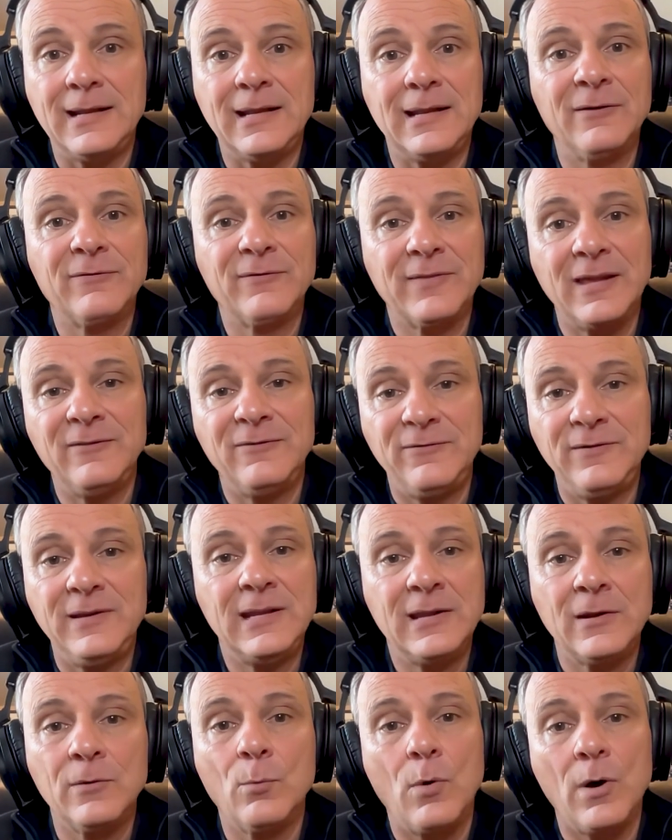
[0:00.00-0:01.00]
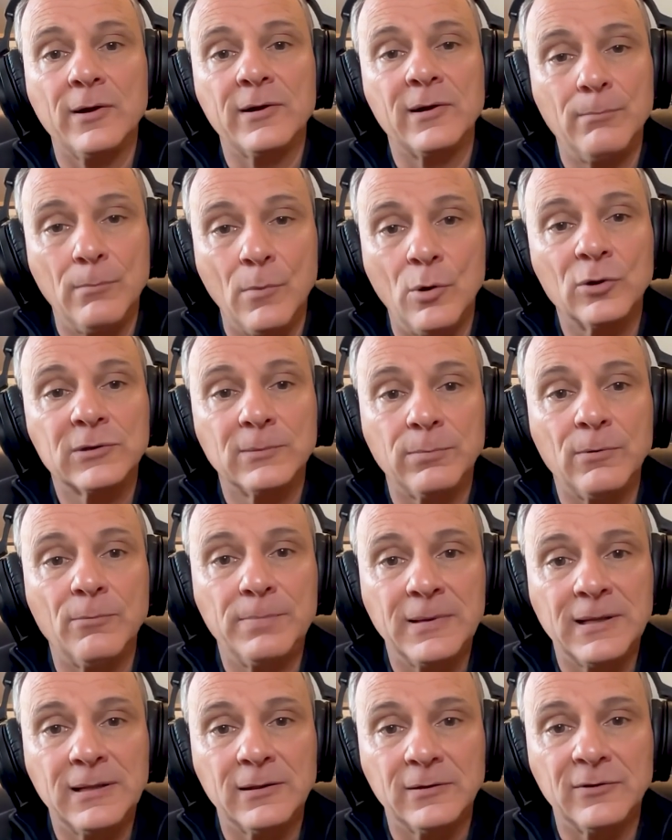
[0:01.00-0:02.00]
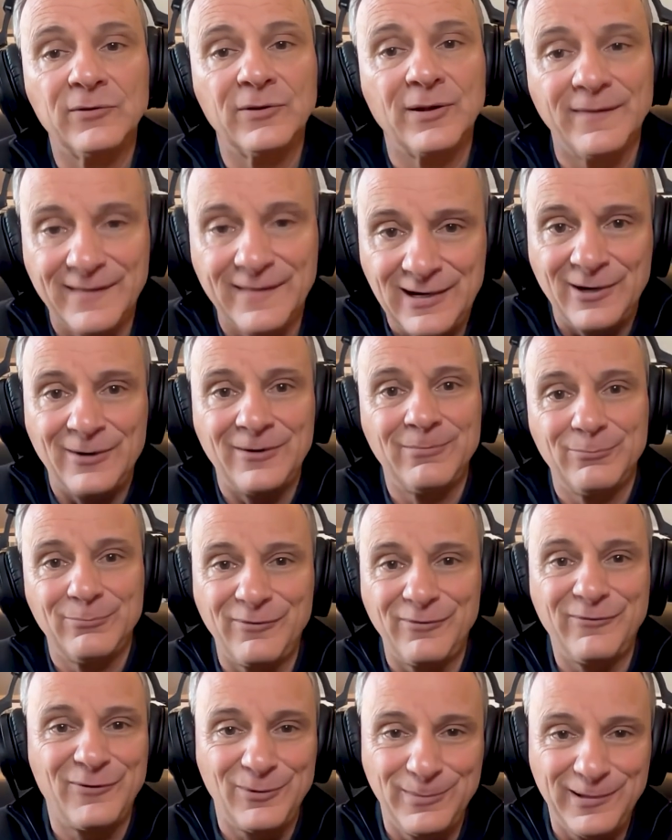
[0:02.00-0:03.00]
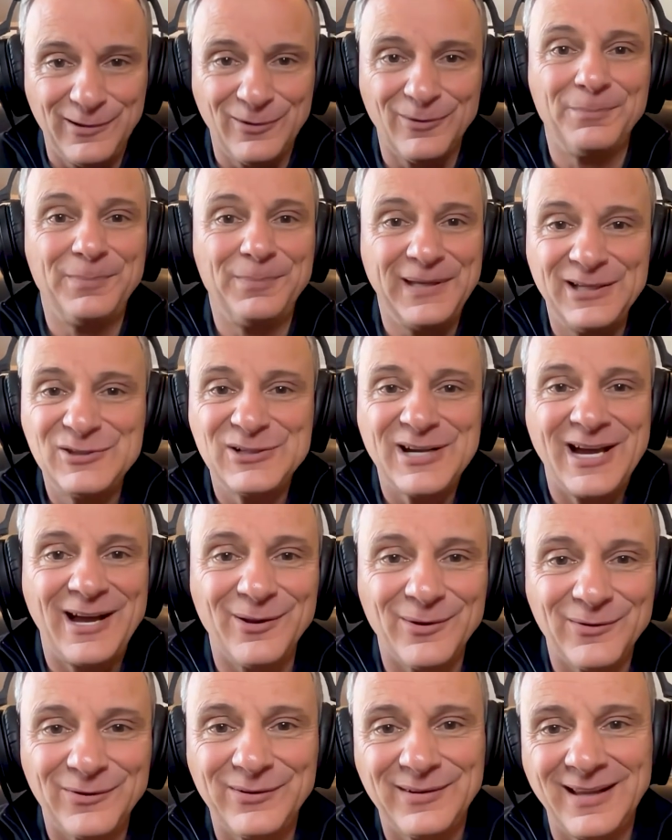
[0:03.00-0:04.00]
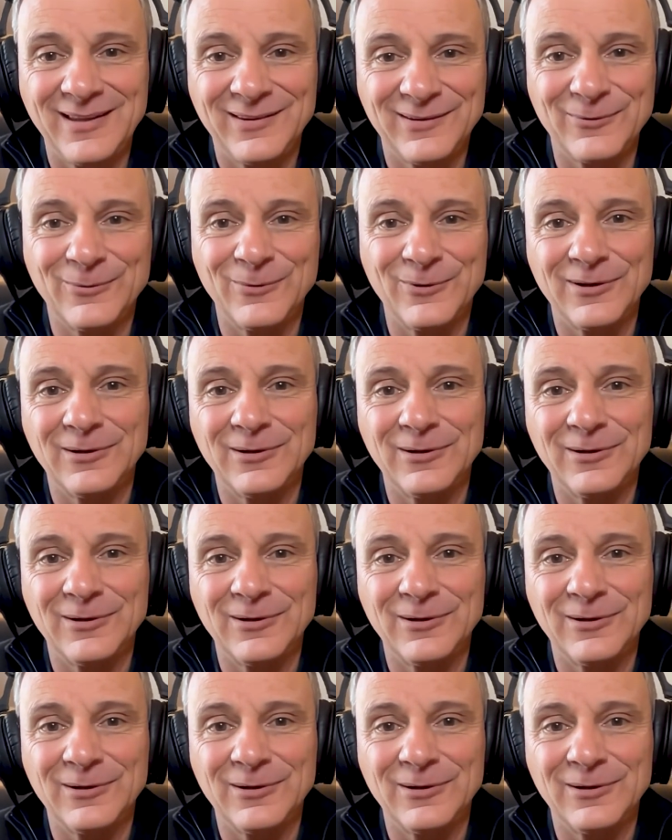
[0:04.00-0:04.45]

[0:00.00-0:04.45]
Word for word: if they feed and water multiple pillars on their proverbial beach house, as it were.